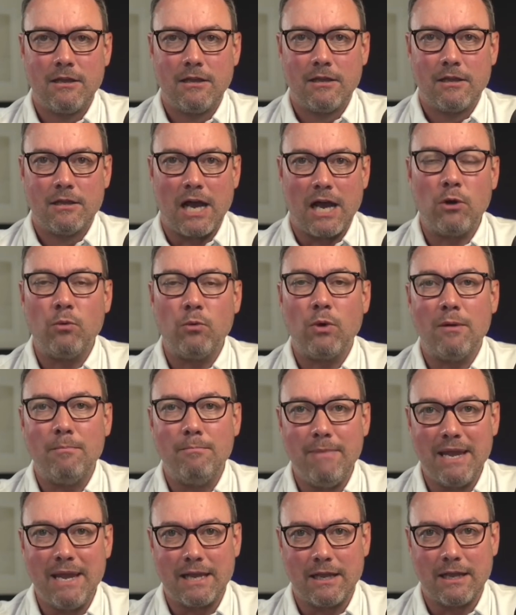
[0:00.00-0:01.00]
I don't want to
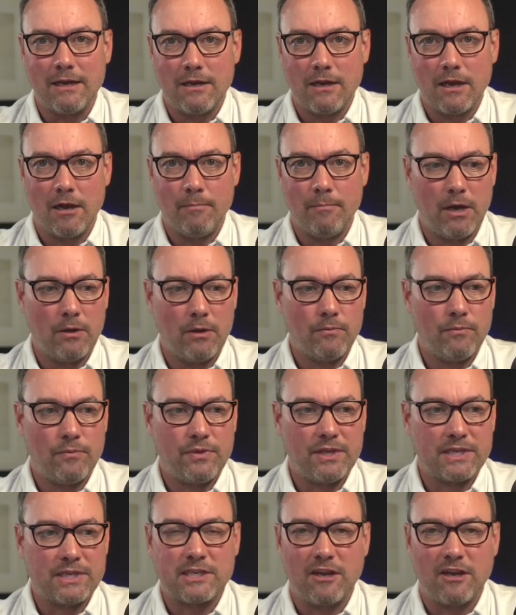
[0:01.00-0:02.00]
make it about the
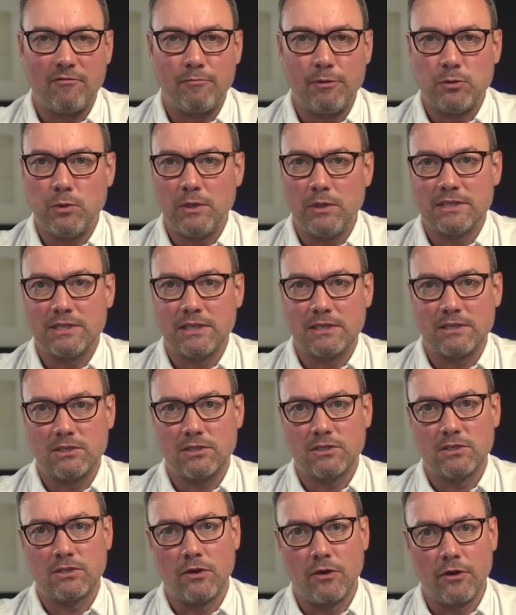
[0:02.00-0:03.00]
stuff between the six inches
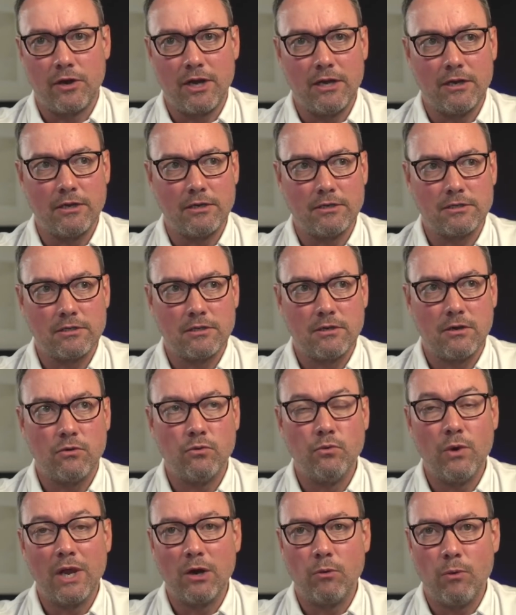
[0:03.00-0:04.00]
that are ears
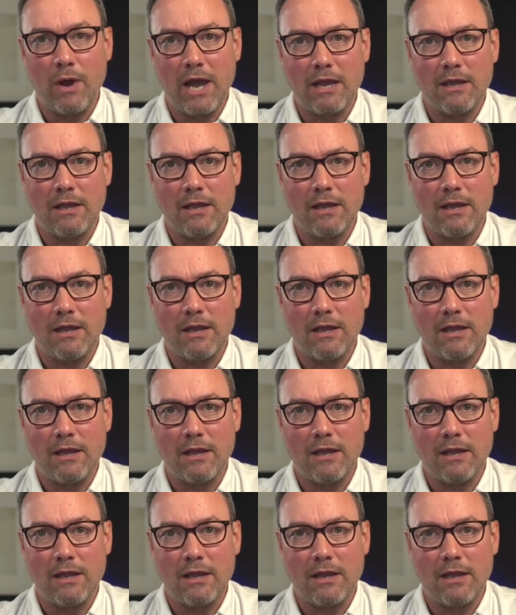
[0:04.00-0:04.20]
right away.